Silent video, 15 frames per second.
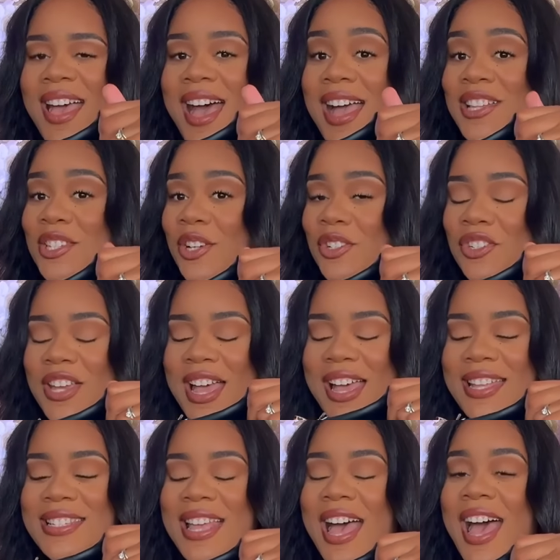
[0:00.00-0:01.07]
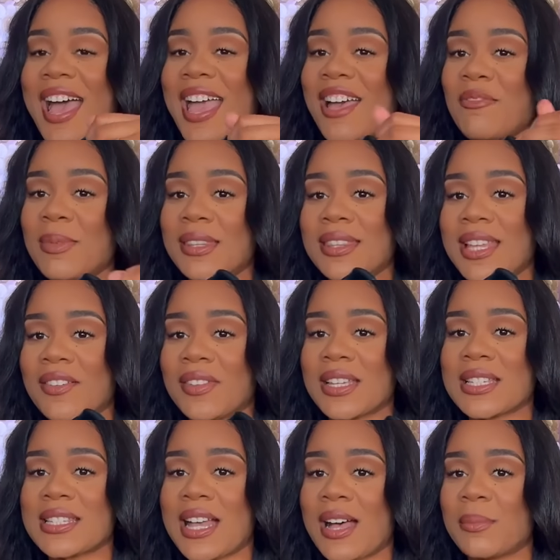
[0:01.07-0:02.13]
I told you guys, I have been loving
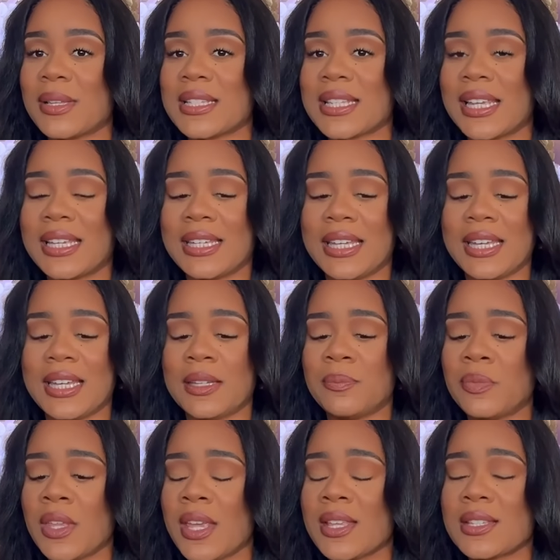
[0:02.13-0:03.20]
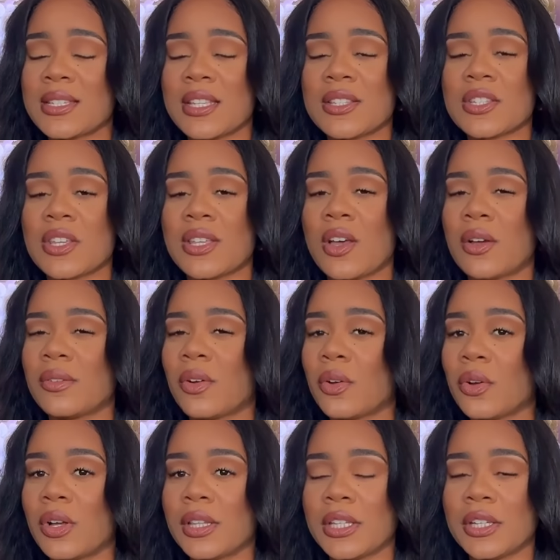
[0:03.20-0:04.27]
sambas again since
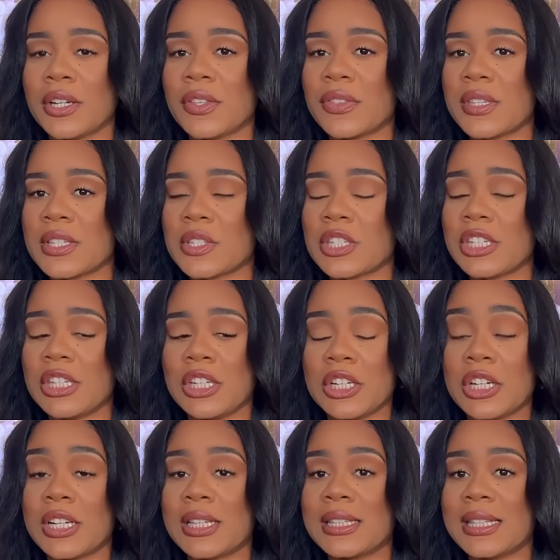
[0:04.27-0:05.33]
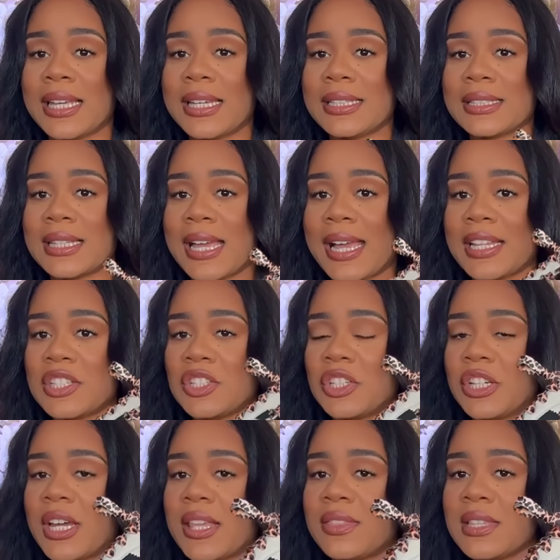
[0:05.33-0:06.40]
earlier this year, late last
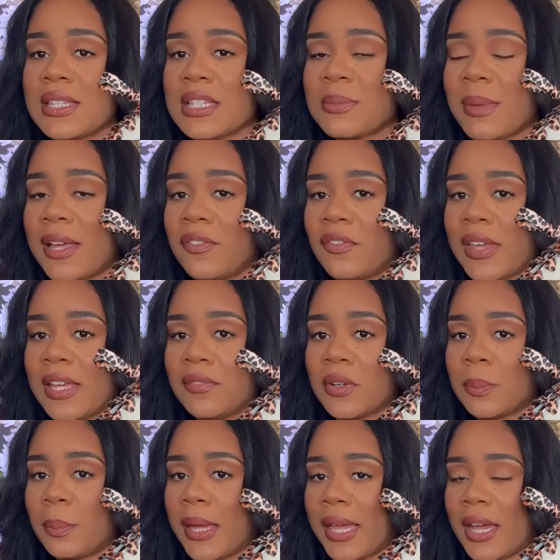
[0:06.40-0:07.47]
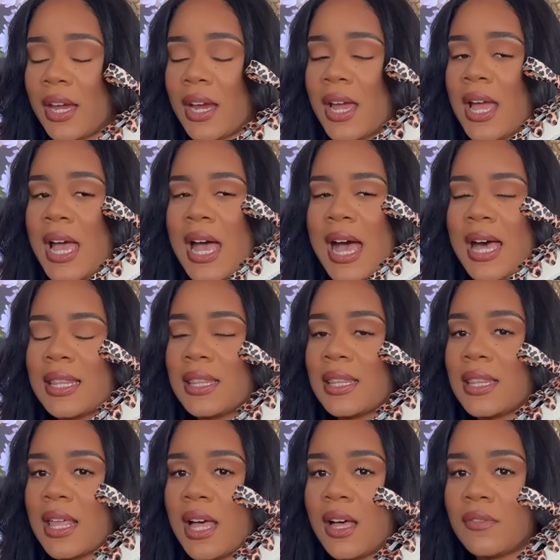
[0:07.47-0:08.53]
year, and this is my favorite pair. I
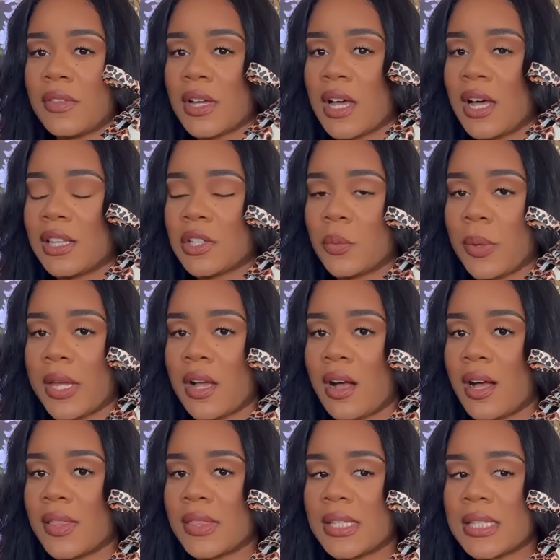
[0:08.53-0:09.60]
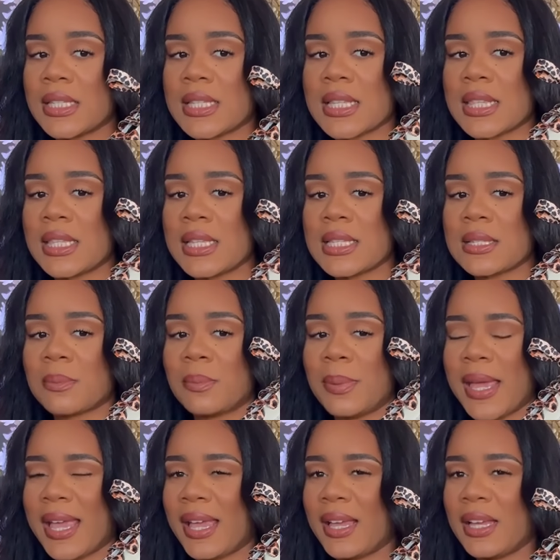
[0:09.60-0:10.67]
love the colorway on this. This
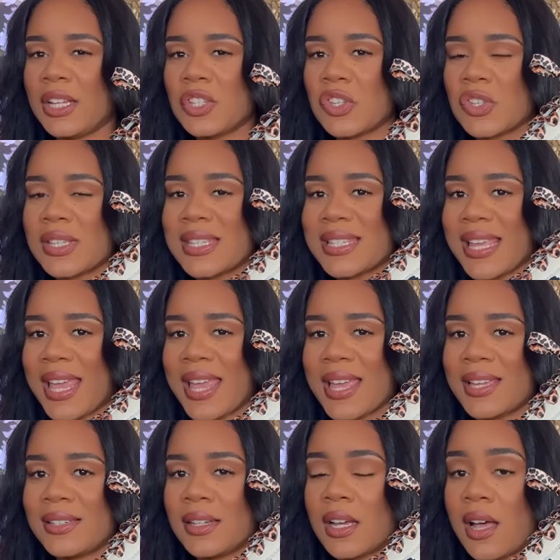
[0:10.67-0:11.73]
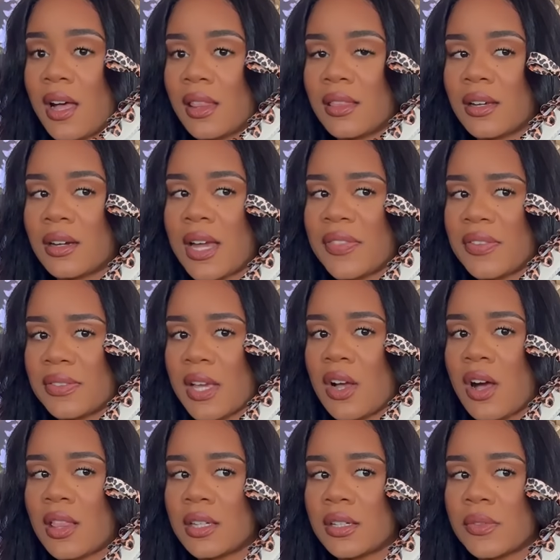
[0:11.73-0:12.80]
beige sand color, I think they
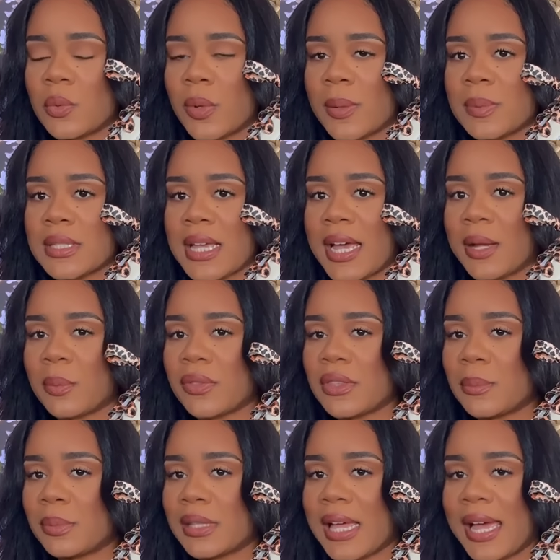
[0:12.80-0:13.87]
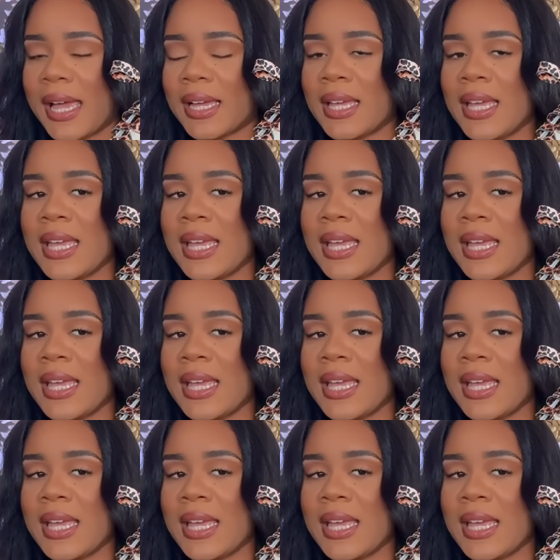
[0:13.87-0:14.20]
call it on the website with the black,